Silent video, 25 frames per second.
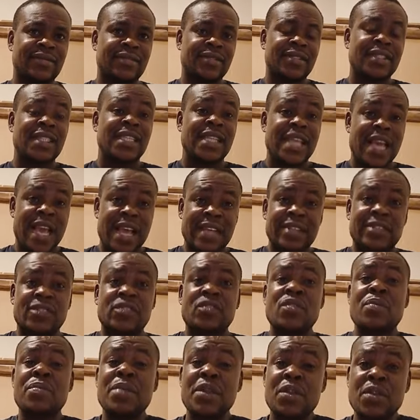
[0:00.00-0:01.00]
Yes,
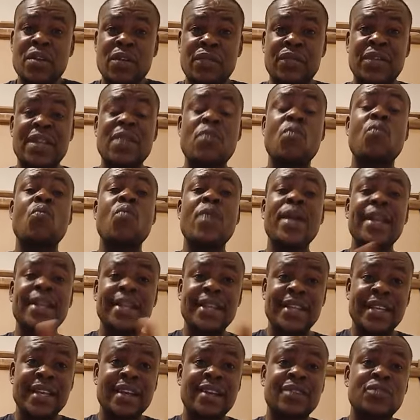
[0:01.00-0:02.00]
so many of them went
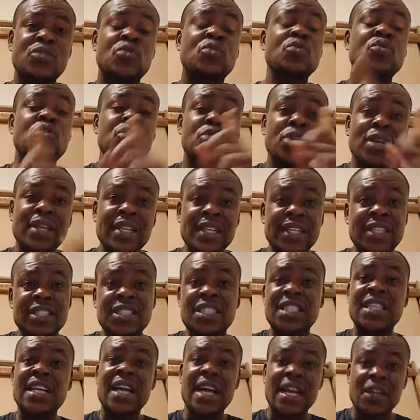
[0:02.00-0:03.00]
there to join the
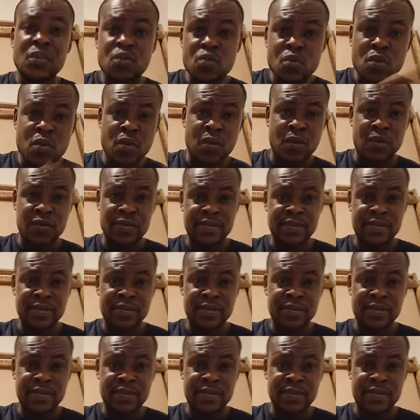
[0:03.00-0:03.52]
jihad war.